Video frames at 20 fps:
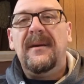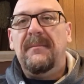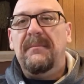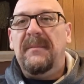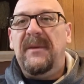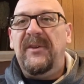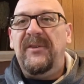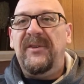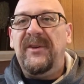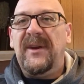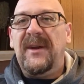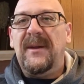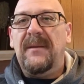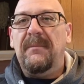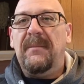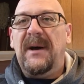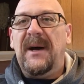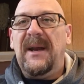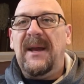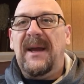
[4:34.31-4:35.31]
Michigan
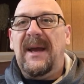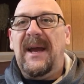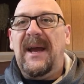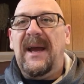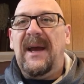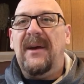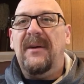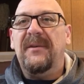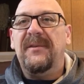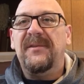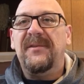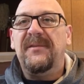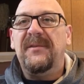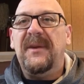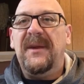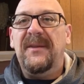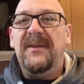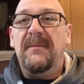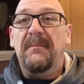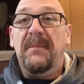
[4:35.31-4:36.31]
and bought a house,
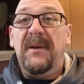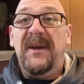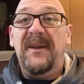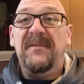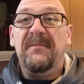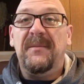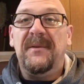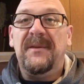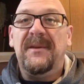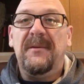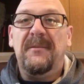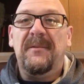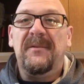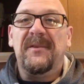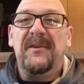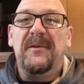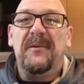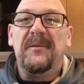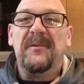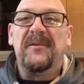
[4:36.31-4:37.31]
in the basement there was
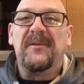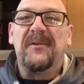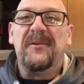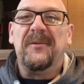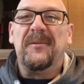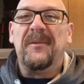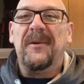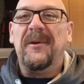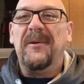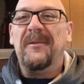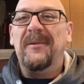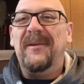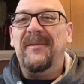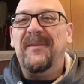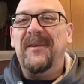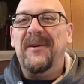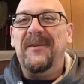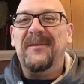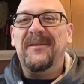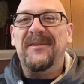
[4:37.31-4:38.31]
an old school rotary
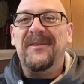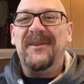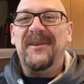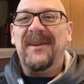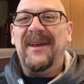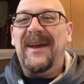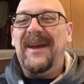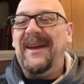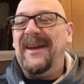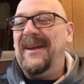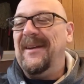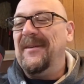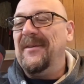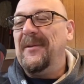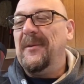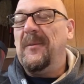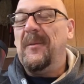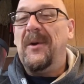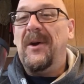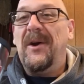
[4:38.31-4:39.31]
phone still hanging on
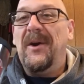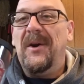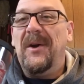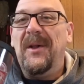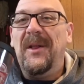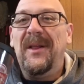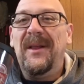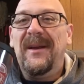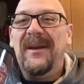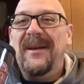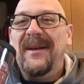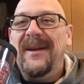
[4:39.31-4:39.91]
the wall,